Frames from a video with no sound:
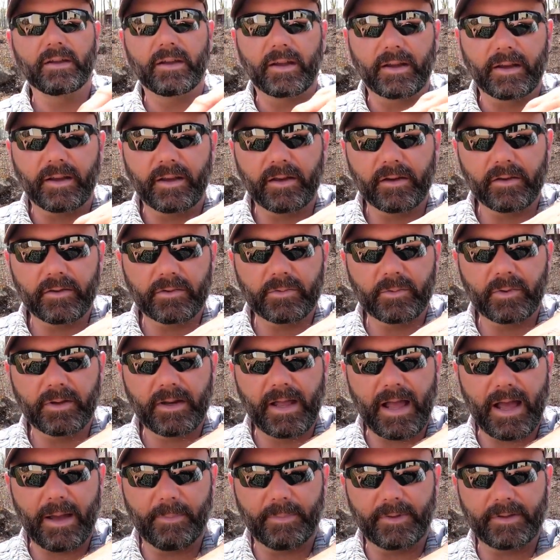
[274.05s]
And here's what
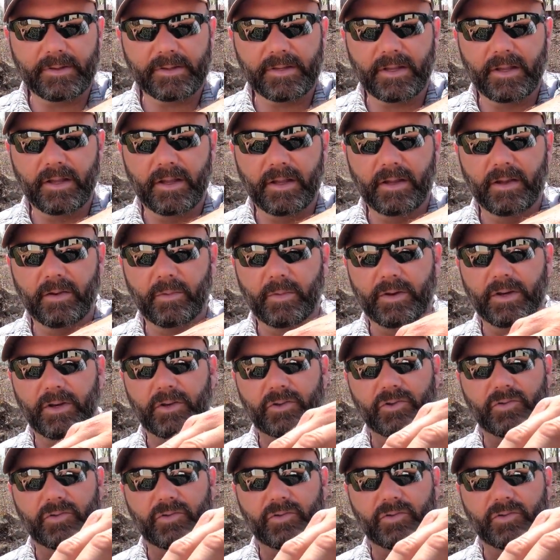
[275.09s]
happens when you